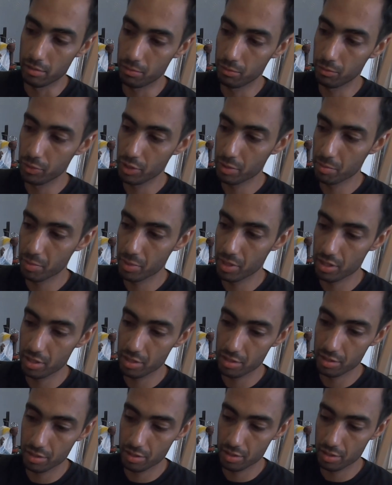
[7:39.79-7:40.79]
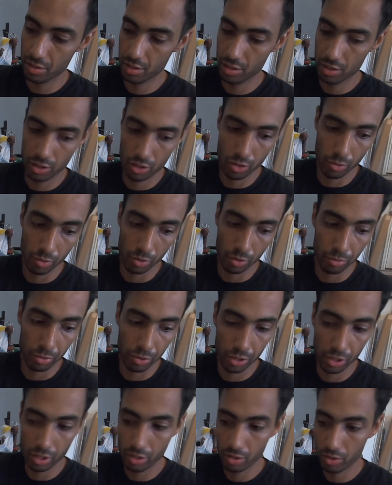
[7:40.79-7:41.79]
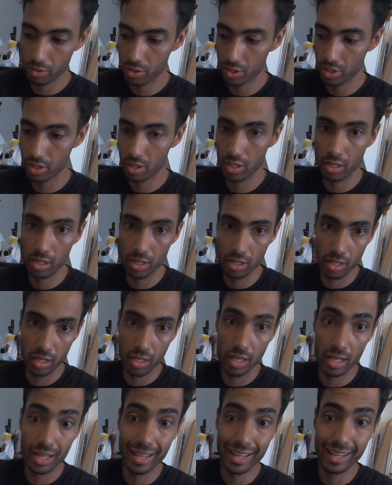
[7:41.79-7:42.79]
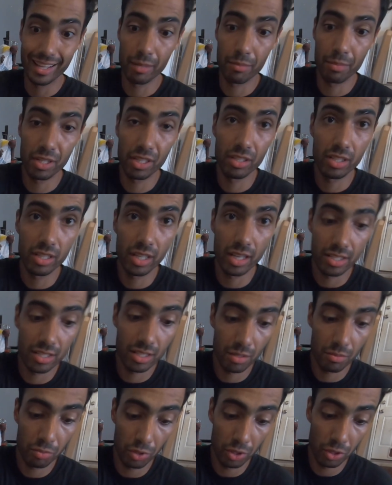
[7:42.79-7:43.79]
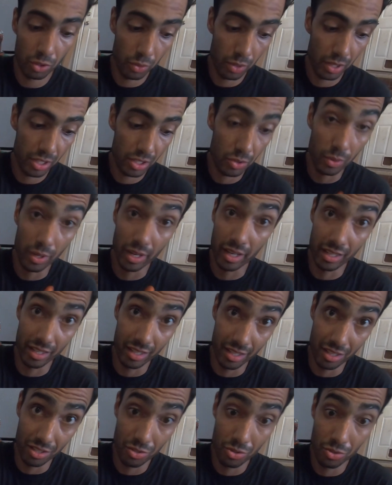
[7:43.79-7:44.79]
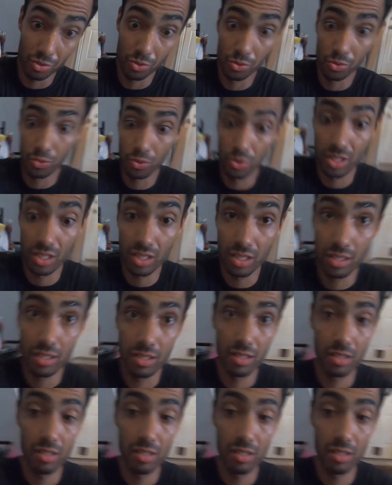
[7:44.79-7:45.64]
wrist pin, so we're gonna put those. I gotta pick you guys up really quick so I can get to the